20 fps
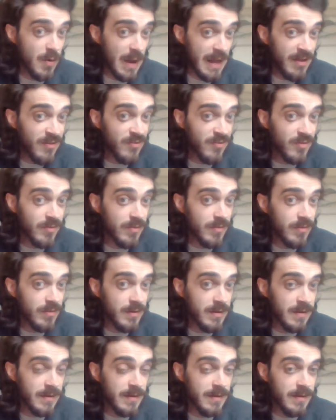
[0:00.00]
US.
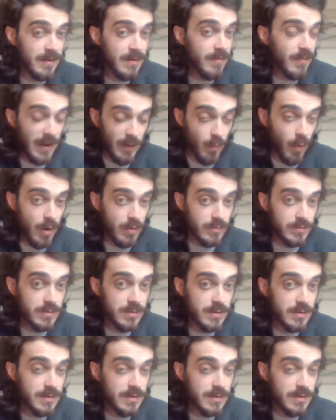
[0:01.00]
They won't.